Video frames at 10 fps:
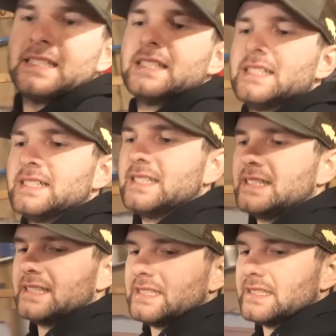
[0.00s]

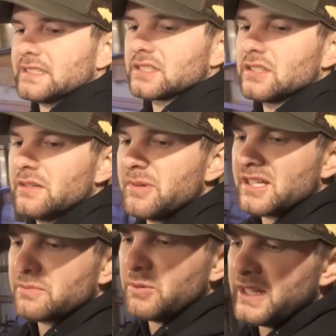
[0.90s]
Yeah. So let me
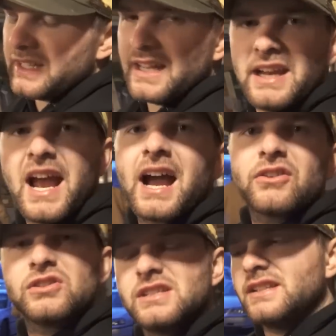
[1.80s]
explain the
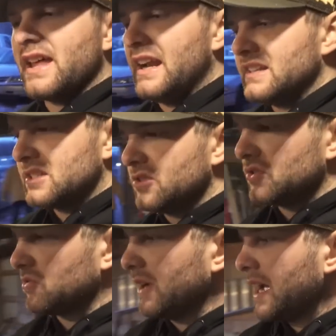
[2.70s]
idiocracy that
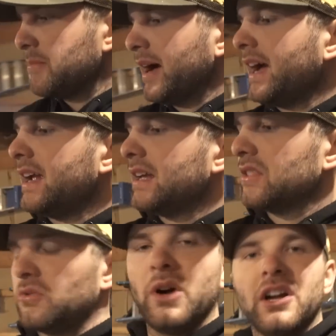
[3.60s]
ensues when I buy
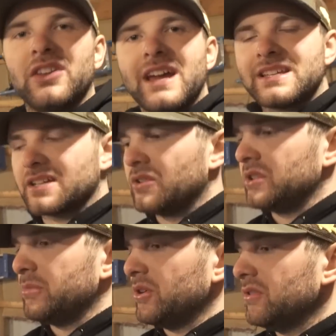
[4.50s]
the wire that has to go
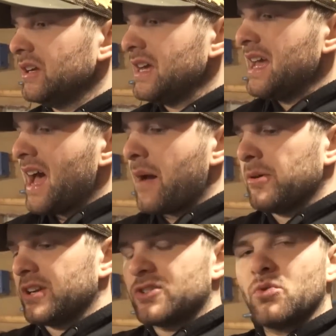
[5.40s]
in the boat. I
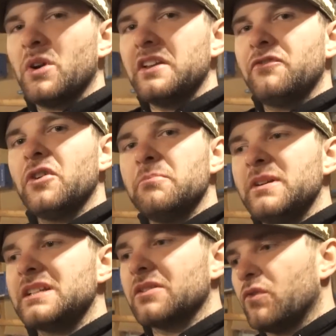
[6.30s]
bought a 20-foot
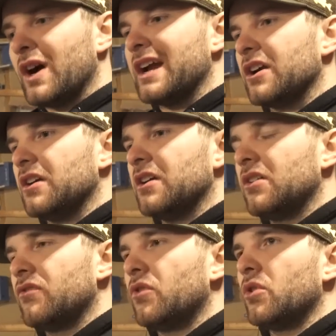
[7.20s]
piece of wire
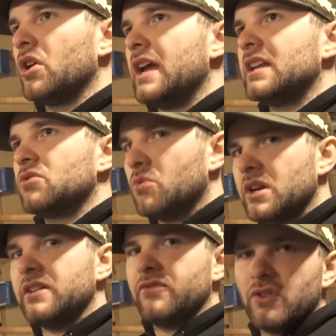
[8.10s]
for a
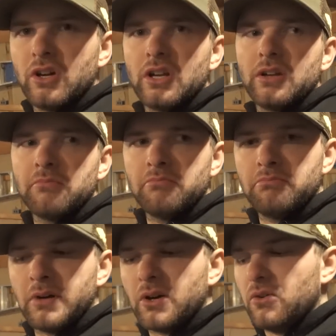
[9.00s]
20-foot
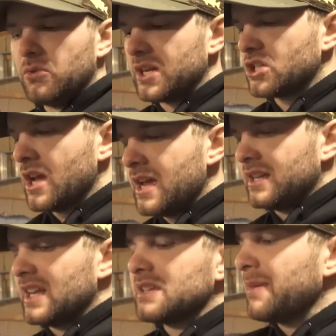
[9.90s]
boat, which
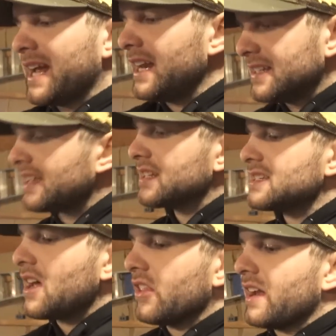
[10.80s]
doesn't make any
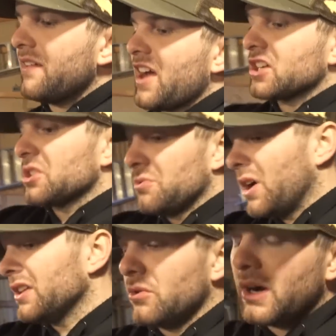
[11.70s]
sense now that I've actually
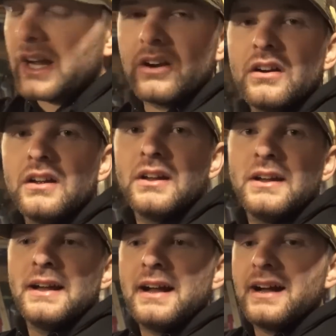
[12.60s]
run the wire.
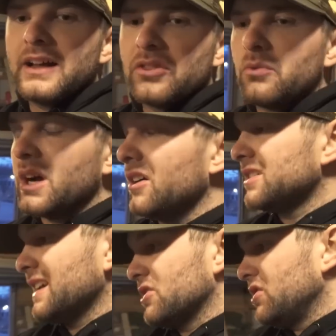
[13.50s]
Uh, the wire
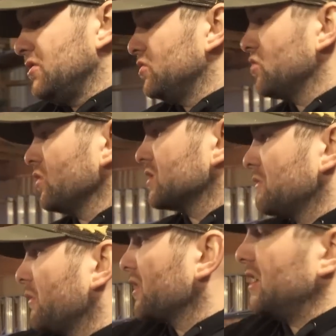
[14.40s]
is actually too short,
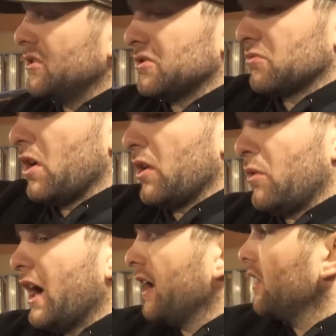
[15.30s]
so what we're going to do is run a
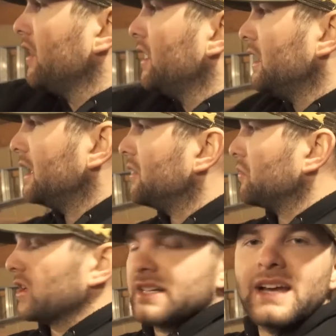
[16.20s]
wire.
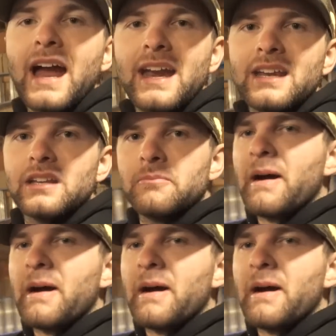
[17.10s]
We're going to tie it into the